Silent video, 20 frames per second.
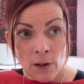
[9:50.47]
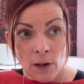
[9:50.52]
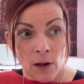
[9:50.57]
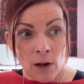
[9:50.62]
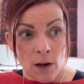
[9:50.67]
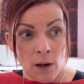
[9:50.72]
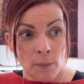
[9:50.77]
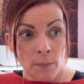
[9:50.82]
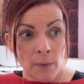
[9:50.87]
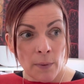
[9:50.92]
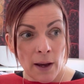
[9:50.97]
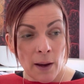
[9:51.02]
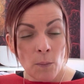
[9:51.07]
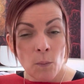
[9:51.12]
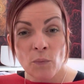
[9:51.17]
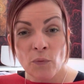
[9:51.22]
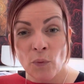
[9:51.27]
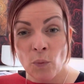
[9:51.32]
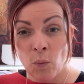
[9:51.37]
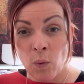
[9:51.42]

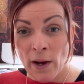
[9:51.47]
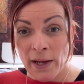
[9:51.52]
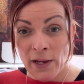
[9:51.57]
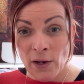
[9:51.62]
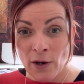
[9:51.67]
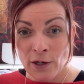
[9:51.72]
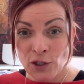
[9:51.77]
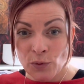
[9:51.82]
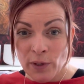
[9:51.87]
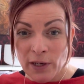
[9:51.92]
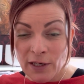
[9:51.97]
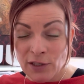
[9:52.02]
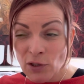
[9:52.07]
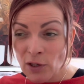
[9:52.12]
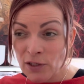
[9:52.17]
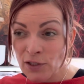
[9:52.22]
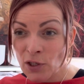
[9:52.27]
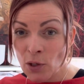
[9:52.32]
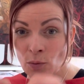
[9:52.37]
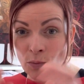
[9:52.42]
And the way I do it is
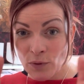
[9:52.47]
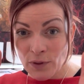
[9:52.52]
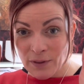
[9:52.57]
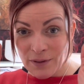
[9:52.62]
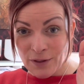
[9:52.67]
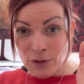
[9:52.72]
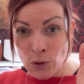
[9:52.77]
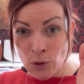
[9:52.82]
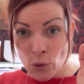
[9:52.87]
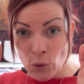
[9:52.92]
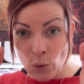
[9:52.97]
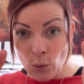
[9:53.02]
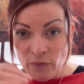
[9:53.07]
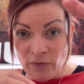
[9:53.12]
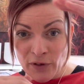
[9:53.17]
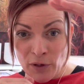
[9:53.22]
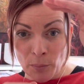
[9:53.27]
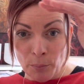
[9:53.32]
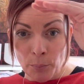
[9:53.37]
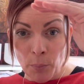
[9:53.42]
I don't look
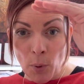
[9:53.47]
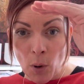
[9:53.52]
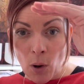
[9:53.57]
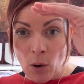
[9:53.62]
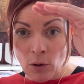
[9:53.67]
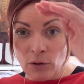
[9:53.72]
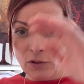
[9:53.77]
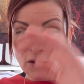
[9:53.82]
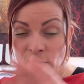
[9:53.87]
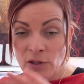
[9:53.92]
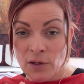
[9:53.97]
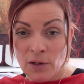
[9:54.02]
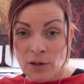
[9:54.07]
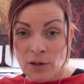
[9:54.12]
within a box.